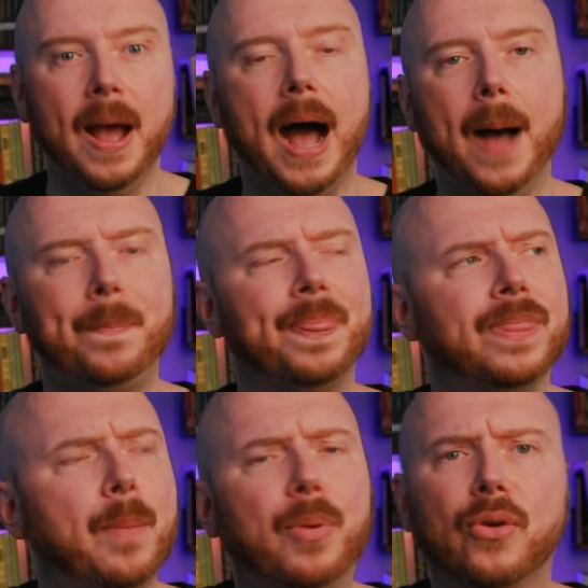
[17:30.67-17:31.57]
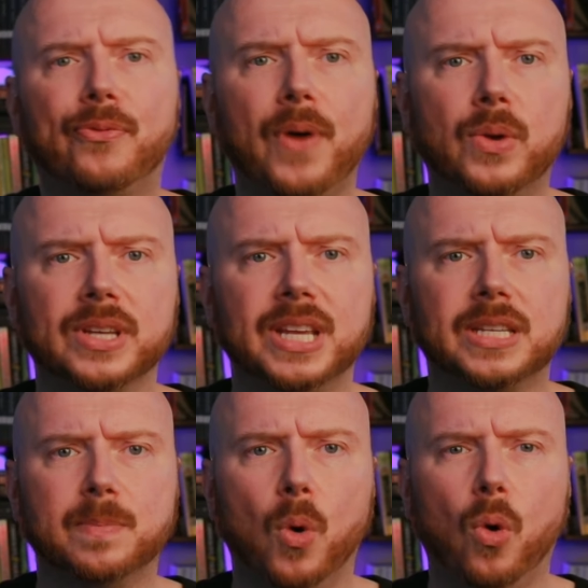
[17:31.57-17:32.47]
Um, the book
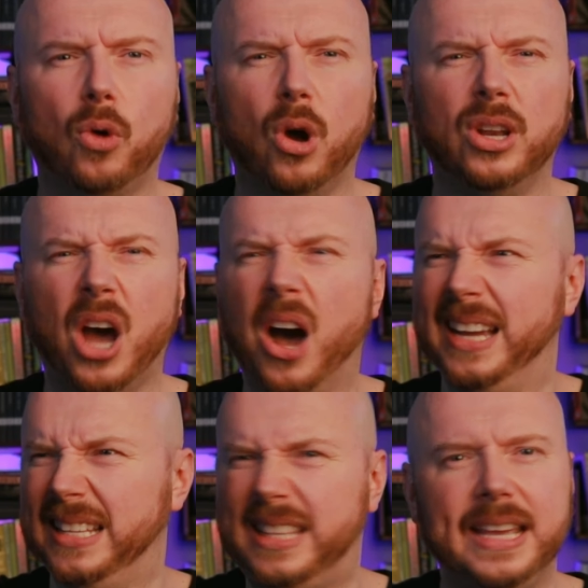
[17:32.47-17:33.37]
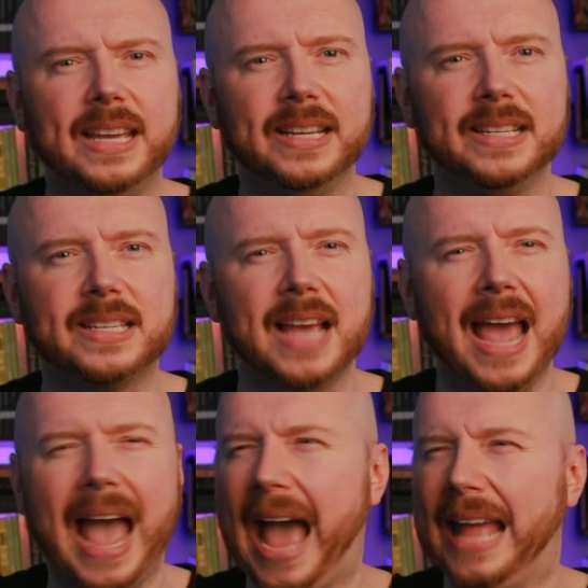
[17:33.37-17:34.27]
focuses more on ideas
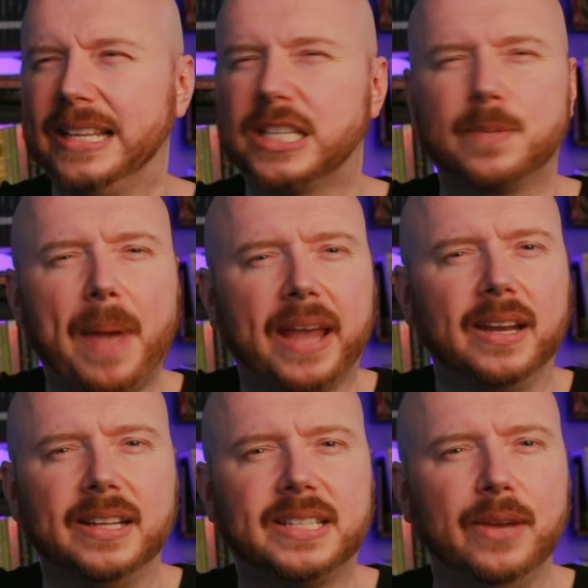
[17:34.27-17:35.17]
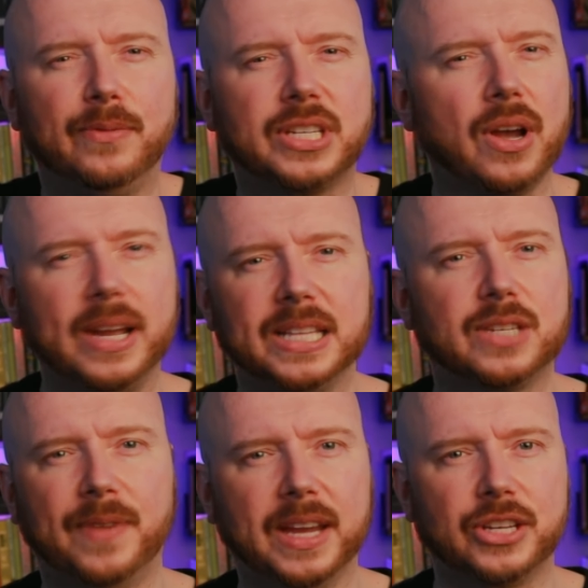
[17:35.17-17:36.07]
and speculative science
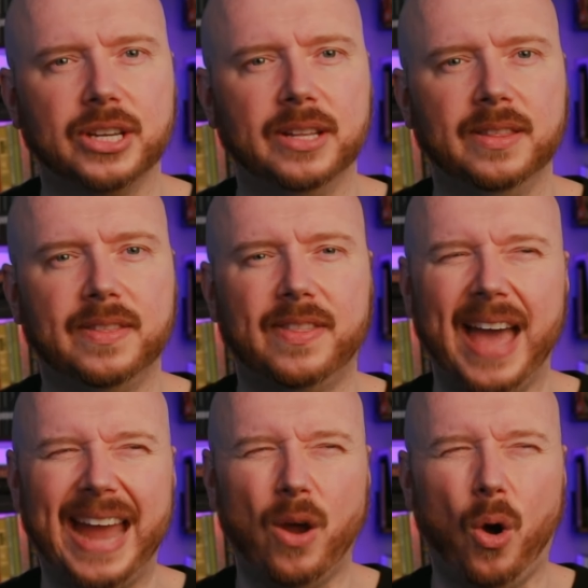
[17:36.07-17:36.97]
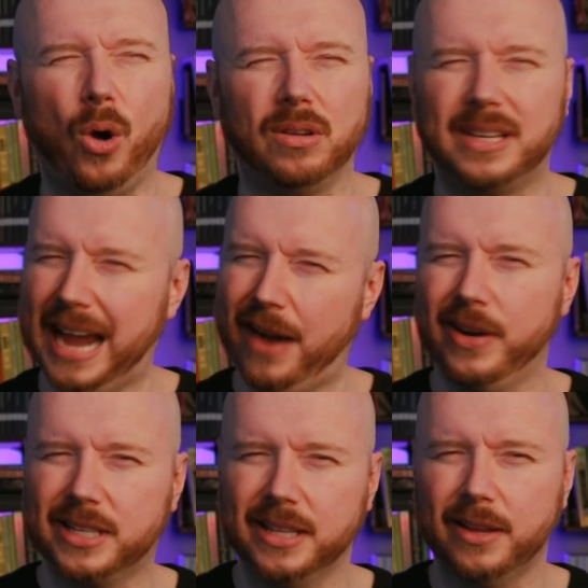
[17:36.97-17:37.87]
fiction than on
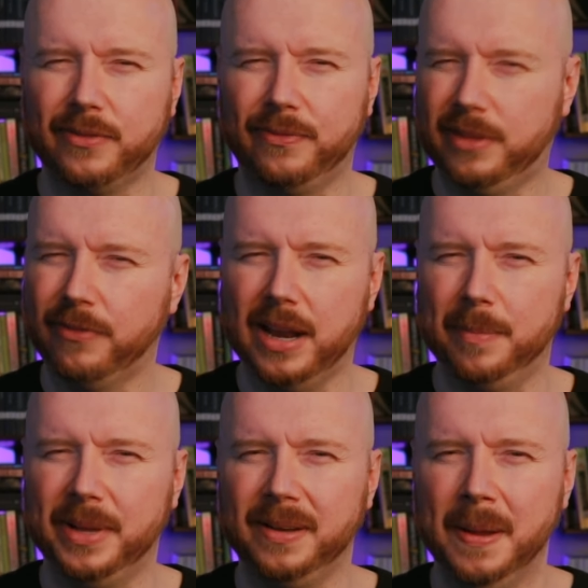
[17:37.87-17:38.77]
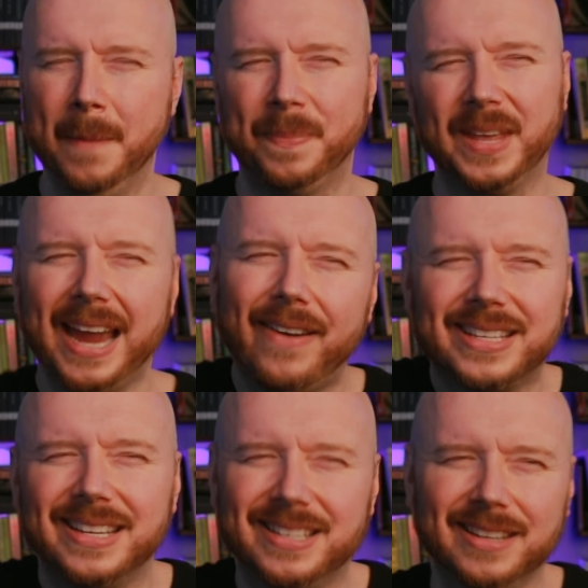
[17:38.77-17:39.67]
character de- development. The
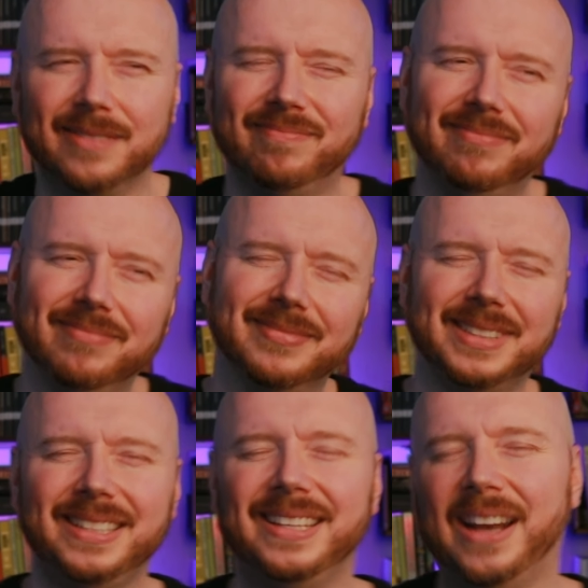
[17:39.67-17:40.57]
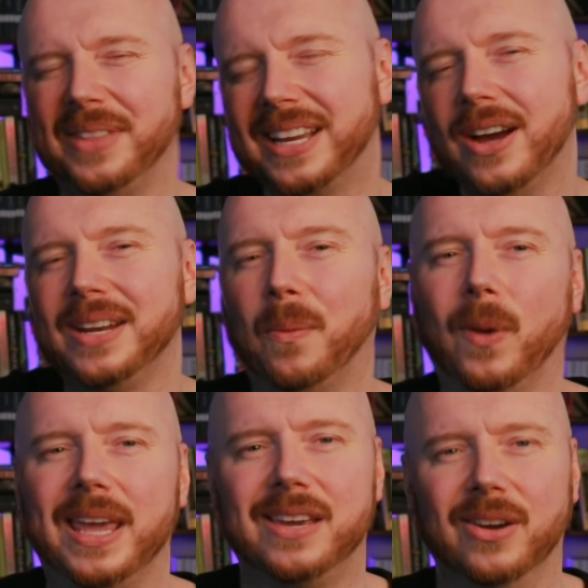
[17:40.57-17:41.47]
characters are, you know, they're kind of
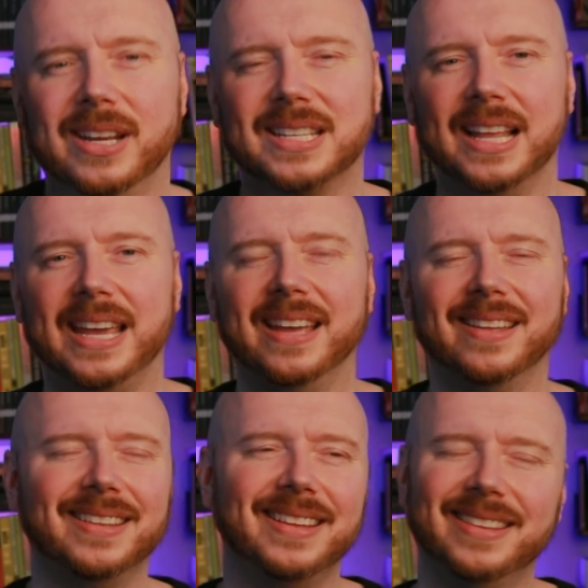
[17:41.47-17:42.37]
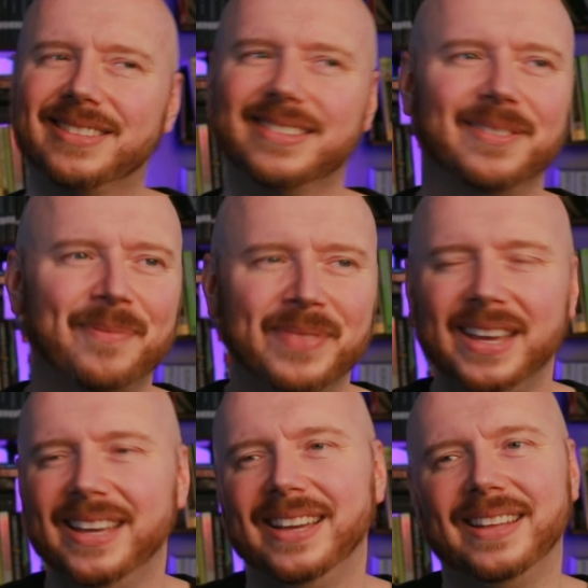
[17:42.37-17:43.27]
weak, honestly. It's,
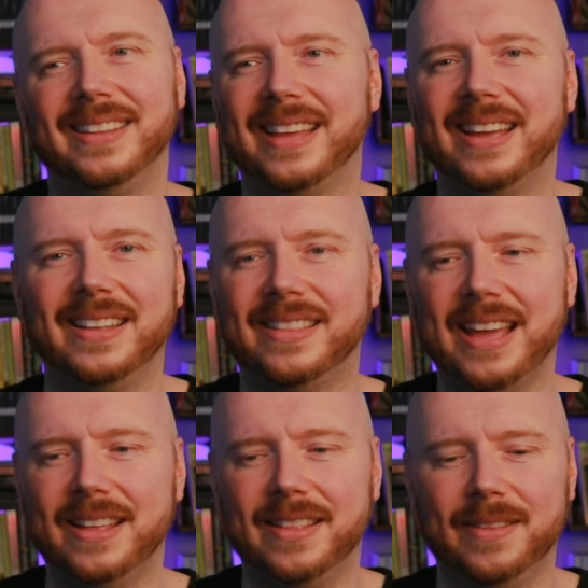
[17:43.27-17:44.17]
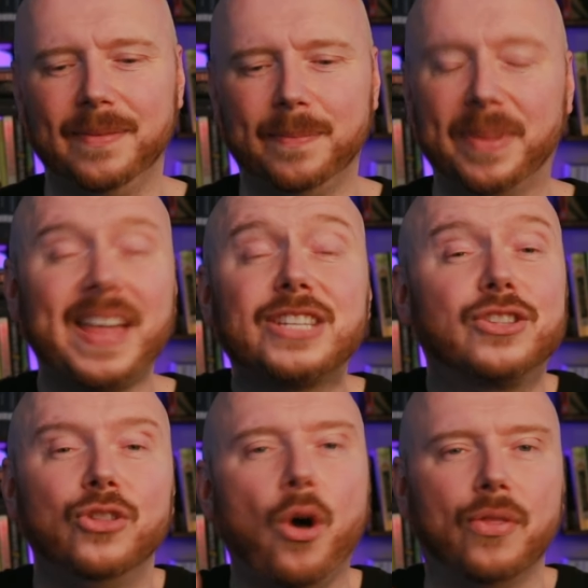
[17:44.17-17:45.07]
they, they, but that's
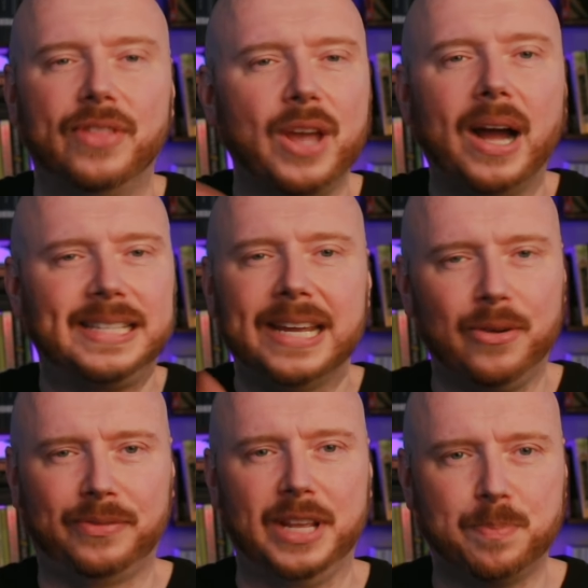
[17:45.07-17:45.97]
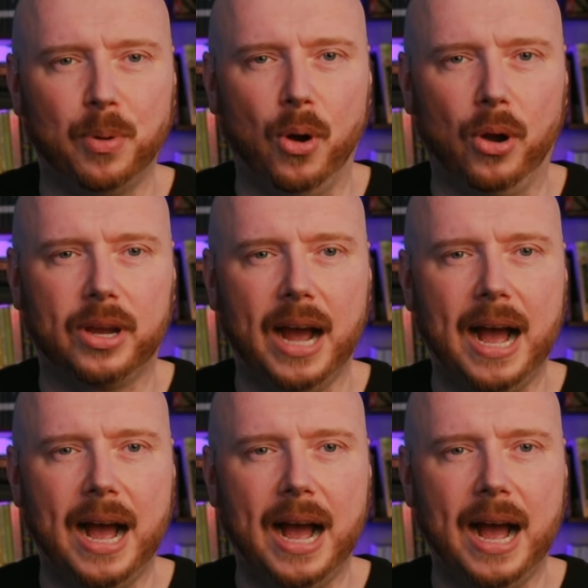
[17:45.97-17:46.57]
not the idea of this book.